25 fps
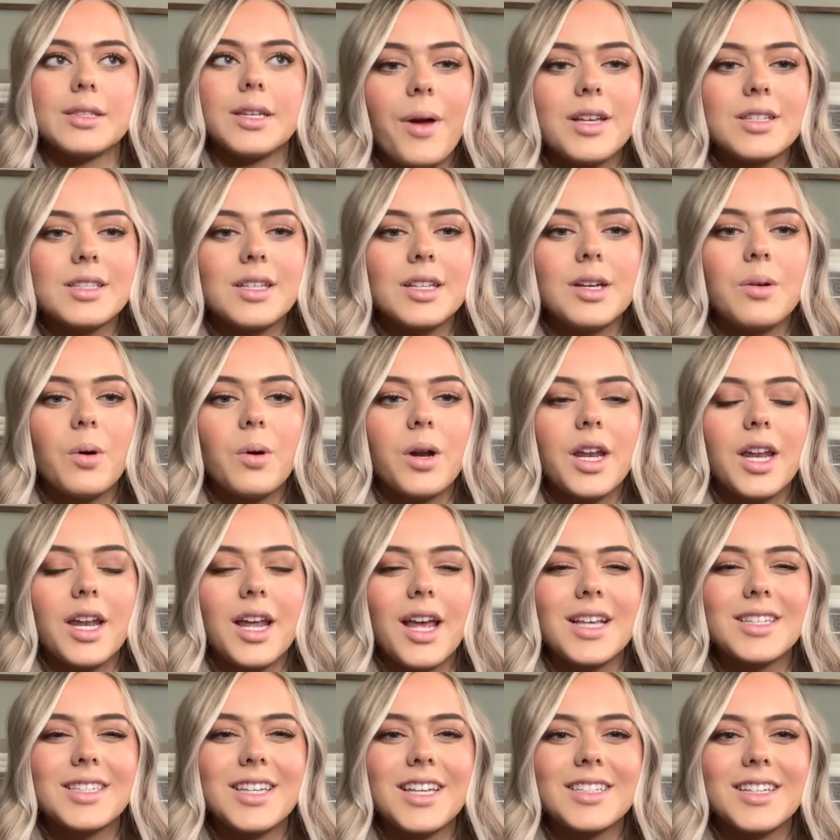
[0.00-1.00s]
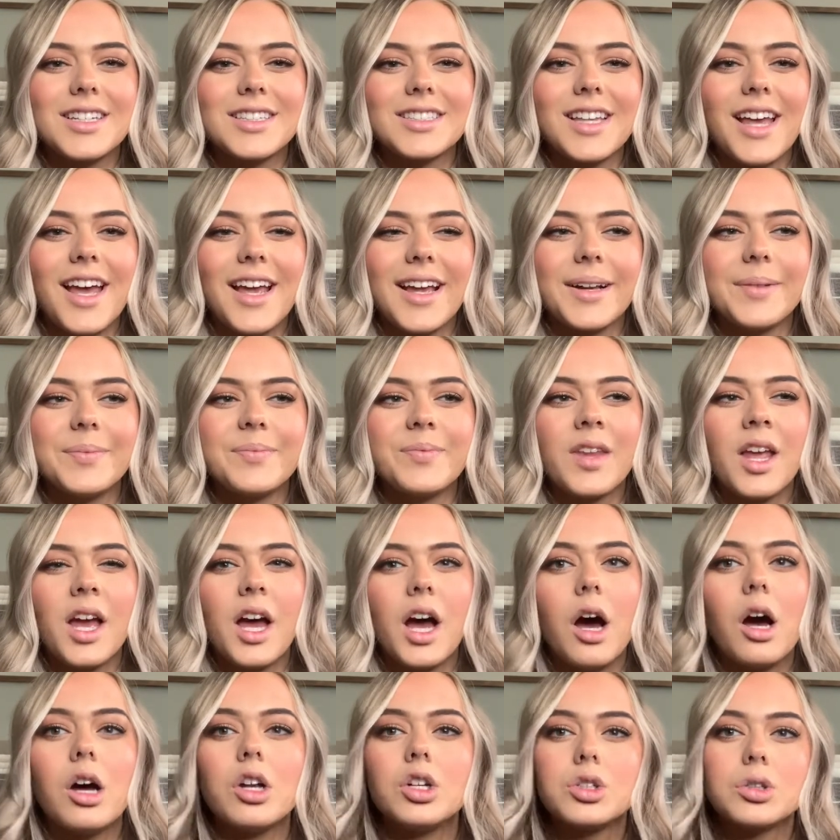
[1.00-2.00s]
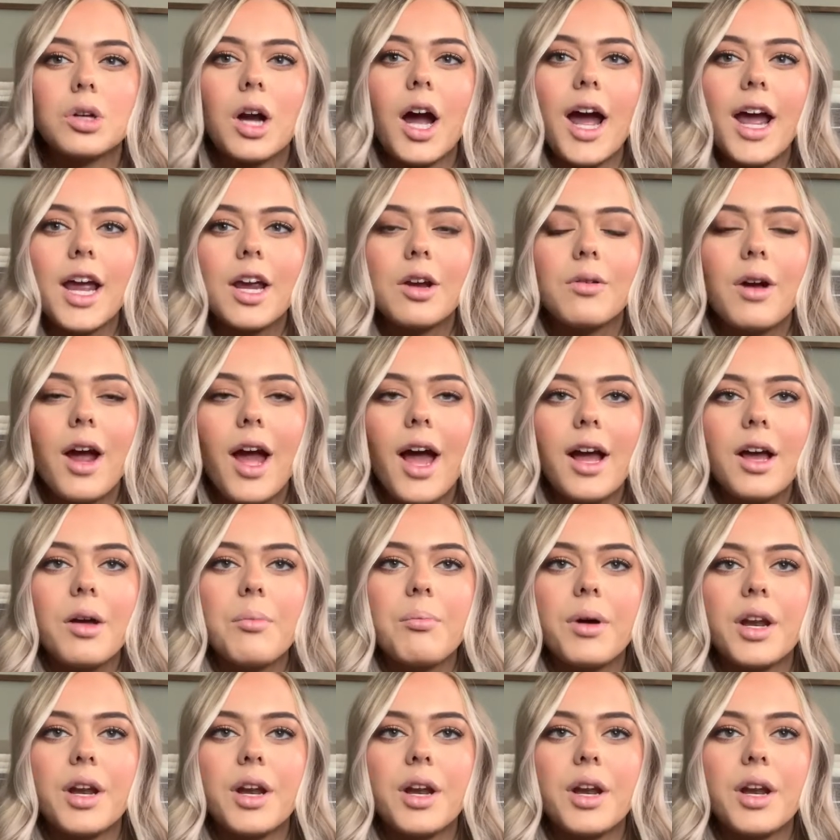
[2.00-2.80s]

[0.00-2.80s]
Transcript: Basically it is it's like a drying rack,